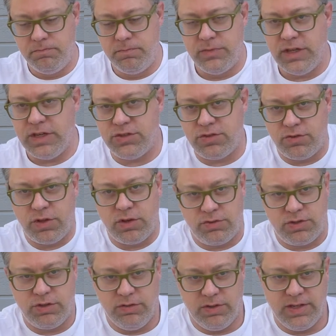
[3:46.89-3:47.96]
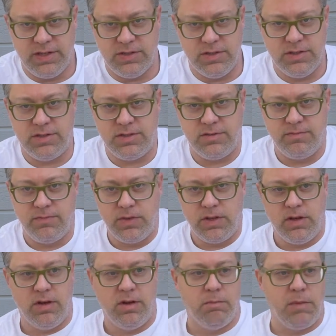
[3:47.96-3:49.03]
These are those two lenses.
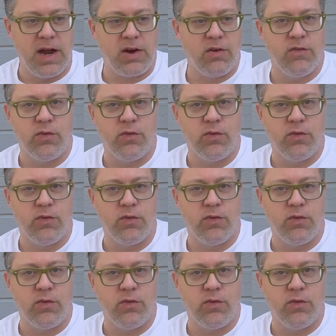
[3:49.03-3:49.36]
On micro